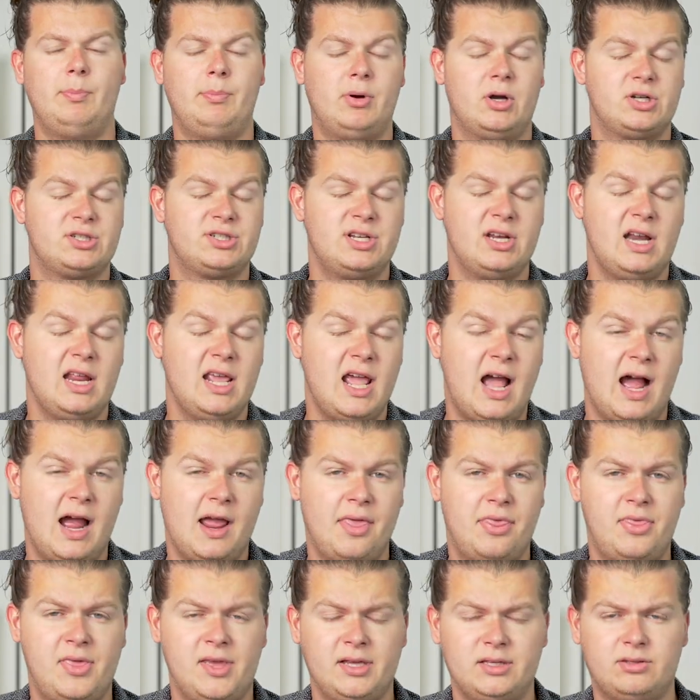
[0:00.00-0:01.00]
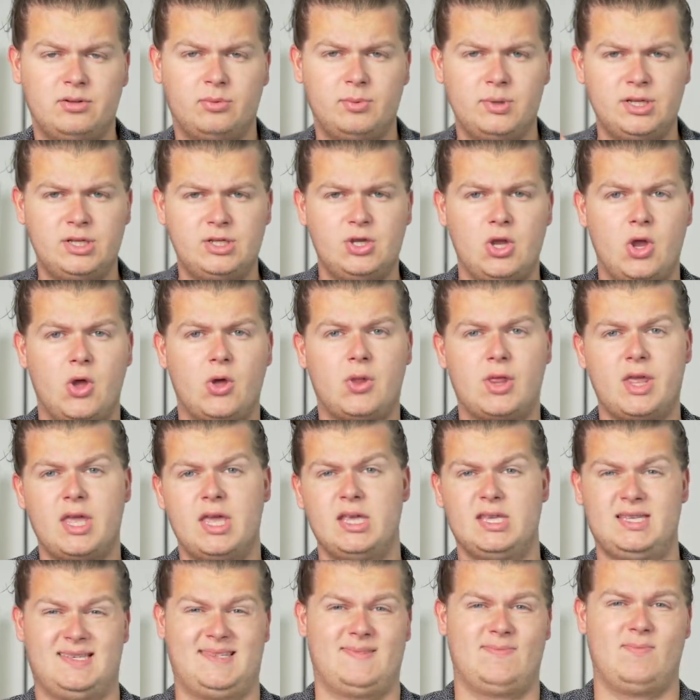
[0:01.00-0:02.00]
Personally, I think the result
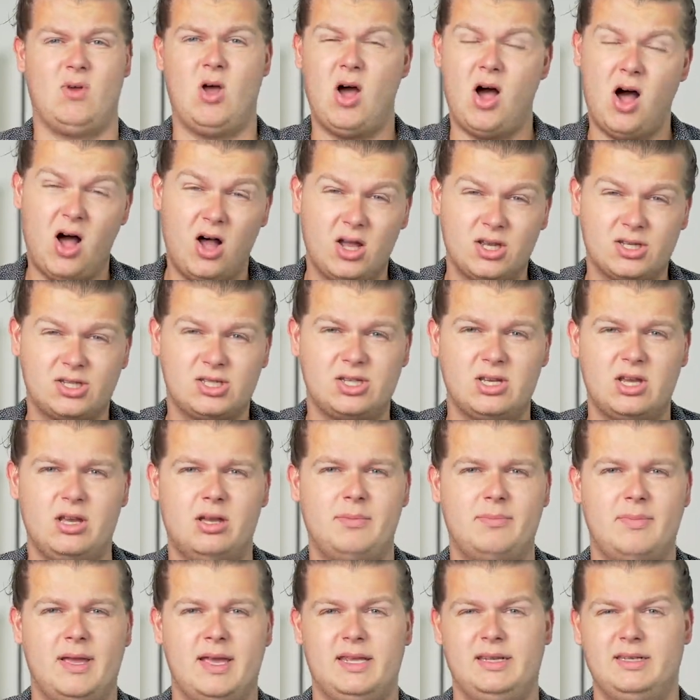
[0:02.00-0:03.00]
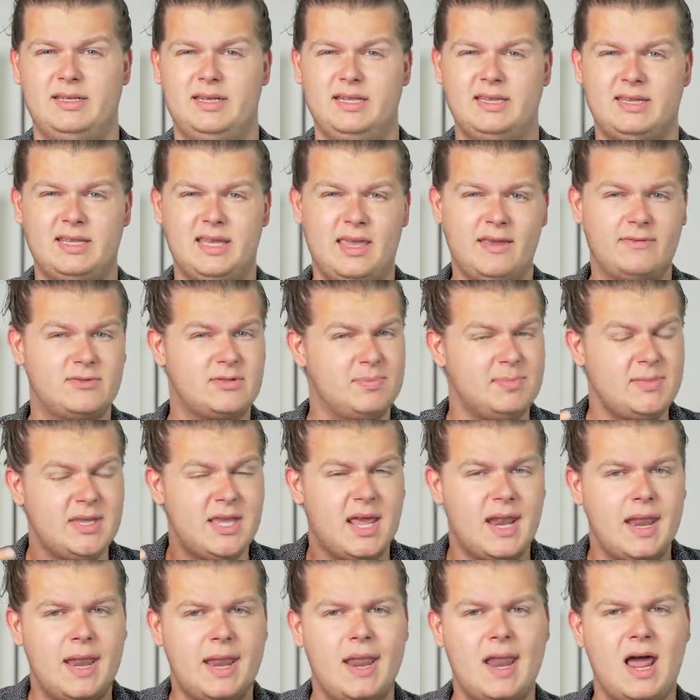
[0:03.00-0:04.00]
is awesome and it gives me
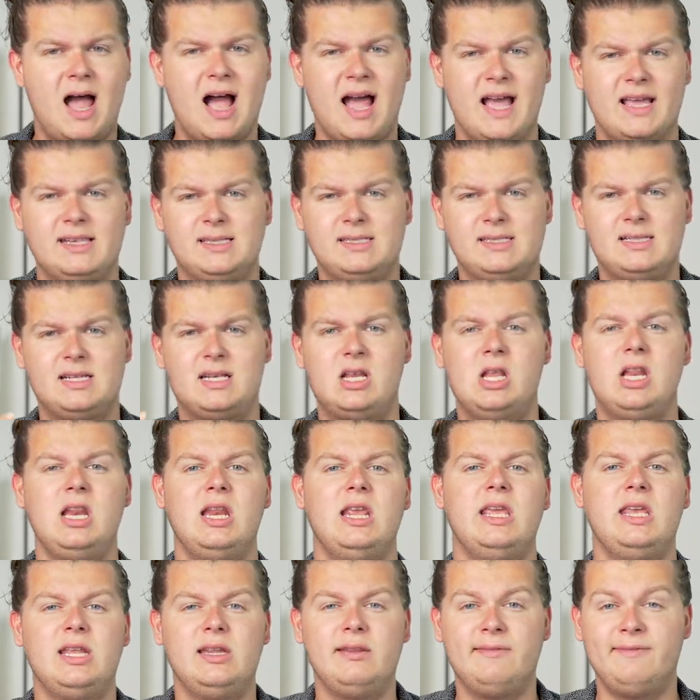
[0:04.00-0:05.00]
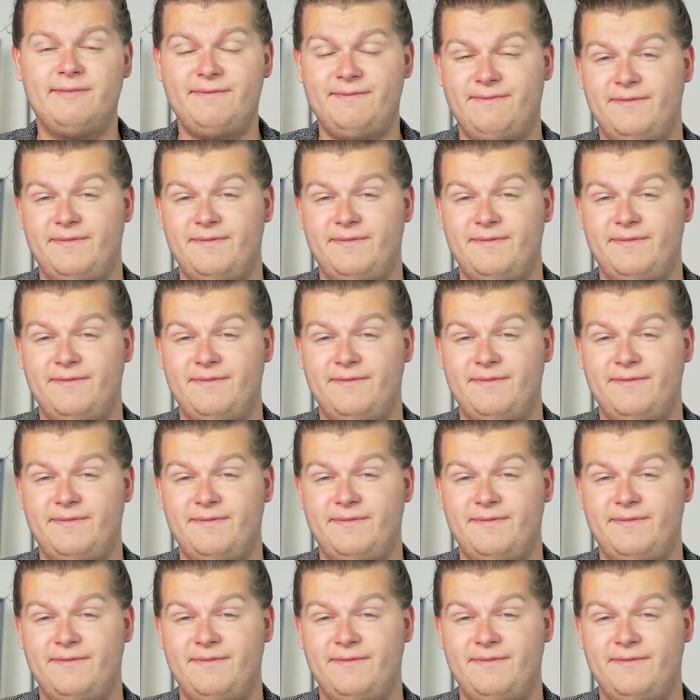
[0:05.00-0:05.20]
a nice clean